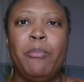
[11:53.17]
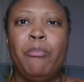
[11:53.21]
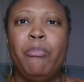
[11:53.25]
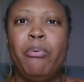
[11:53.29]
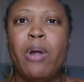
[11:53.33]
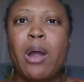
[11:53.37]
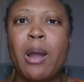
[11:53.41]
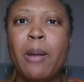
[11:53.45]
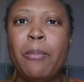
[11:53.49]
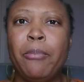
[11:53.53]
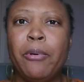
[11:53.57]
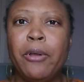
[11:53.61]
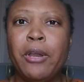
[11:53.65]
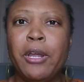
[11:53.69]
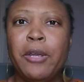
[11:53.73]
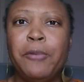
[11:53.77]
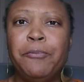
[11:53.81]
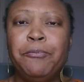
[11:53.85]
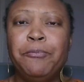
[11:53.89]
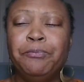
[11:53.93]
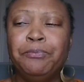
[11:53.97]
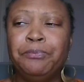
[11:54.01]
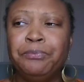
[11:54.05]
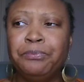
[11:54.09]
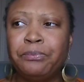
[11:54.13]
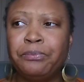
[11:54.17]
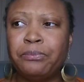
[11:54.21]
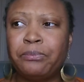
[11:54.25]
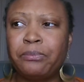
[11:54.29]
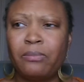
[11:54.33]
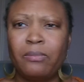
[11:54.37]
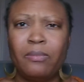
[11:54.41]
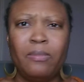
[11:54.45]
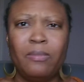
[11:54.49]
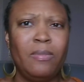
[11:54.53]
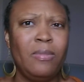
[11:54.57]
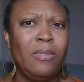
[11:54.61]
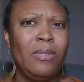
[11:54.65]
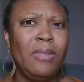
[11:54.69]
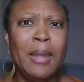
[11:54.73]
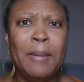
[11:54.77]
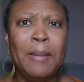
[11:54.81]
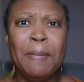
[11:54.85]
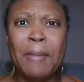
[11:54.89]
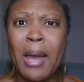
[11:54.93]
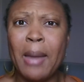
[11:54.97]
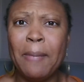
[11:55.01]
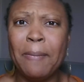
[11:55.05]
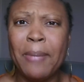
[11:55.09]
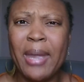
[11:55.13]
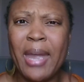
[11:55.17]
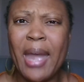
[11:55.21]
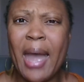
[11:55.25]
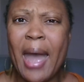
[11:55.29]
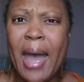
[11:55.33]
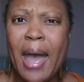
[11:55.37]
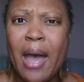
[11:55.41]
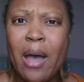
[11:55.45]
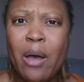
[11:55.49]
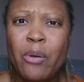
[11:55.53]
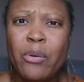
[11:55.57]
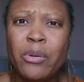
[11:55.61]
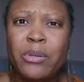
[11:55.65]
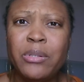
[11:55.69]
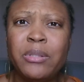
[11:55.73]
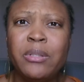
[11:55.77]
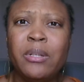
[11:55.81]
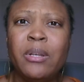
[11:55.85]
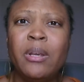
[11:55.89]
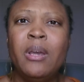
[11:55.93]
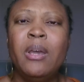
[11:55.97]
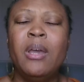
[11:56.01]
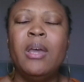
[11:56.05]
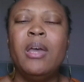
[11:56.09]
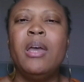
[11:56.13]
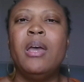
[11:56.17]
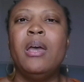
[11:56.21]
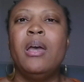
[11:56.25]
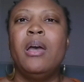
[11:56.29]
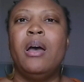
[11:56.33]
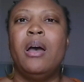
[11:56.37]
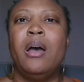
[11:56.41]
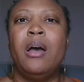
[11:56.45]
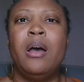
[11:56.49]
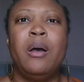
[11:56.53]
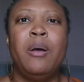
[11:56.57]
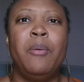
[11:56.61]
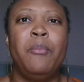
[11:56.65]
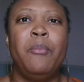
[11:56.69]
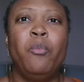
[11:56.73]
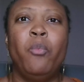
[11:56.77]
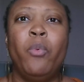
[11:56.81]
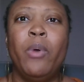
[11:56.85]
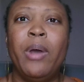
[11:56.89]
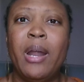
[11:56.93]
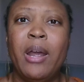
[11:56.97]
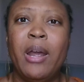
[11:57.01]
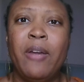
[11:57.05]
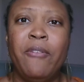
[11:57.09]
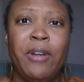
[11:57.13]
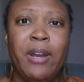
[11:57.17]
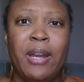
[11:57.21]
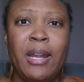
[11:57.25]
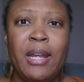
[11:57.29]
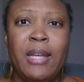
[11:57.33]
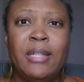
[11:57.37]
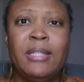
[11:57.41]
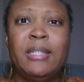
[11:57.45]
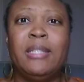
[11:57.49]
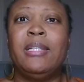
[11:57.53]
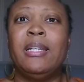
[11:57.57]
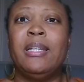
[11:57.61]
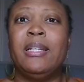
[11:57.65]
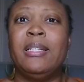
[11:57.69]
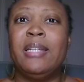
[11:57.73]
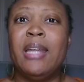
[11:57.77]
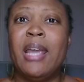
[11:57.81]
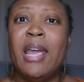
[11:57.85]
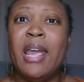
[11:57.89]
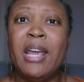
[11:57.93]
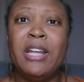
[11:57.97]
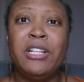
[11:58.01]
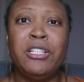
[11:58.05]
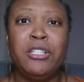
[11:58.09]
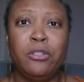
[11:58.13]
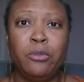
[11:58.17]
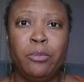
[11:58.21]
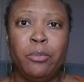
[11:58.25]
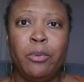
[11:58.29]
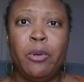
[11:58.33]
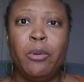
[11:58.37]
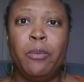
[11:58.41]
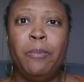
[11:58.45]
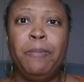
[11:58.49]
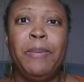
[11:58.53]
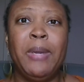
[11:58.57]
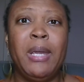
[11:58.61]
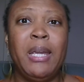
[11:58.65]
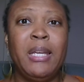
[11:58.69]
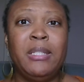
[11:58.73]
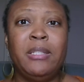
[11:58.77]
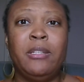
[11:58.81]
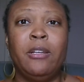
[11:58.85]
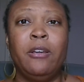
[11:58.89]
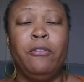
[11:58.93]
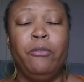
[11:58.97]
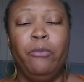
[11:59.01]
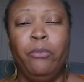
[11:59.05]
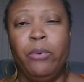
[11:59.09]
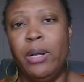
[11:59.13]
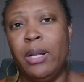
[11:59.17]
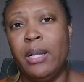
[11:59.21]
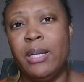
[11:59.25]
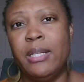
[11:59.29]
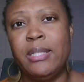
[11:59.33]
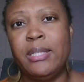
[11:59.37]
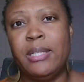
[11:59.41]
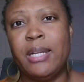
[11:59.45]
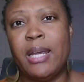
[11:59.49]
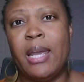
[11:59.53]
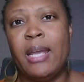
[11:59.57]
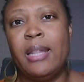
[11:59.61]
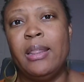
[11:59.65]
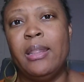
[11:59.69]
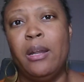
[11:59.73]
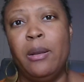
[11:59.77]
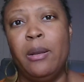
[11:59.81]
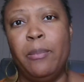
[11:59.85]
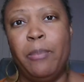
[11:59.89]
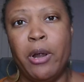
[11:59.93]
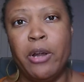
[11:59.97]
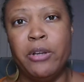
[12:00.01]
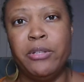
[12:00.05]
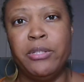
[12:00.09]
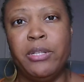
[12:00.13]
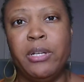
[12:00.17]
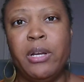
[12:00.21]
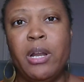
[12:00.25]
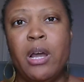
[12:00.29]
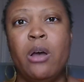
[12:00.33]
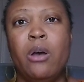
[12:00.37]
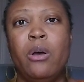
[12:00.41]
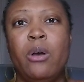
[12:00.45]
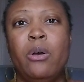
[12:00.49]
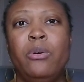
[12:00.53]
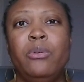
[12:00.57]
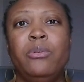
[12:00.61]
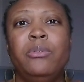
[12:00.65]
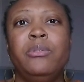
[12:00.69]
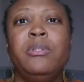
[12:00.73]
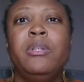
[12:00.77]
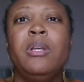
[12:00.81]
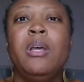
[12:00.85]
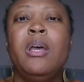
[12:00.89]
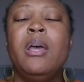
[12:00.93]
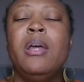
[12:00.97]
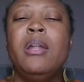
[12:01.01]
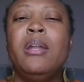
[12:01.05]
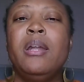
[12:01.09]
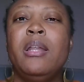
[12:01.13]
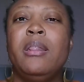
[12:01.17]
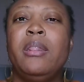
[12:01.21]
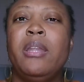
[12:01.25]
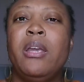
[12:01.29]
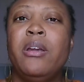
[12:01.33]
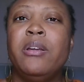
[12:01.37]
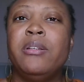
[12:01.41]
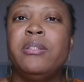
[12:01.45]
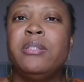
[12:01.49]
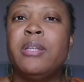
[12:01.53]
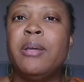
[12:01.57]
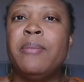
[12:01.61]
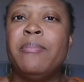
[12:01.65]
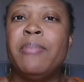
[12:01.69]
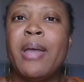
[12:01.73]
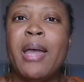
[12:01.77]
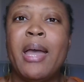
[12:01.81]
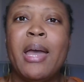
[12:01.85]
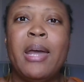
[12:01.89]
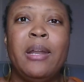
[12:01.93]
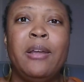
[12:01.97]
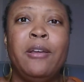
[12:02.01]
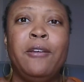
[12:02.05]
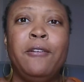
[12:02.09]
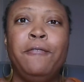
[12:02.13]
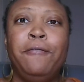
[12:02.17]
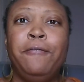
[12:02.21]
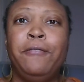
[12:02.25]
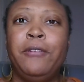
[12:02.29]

property, might be a house, whatever it is, it's a tangible piece of real estate that a person owns. If there is some kind of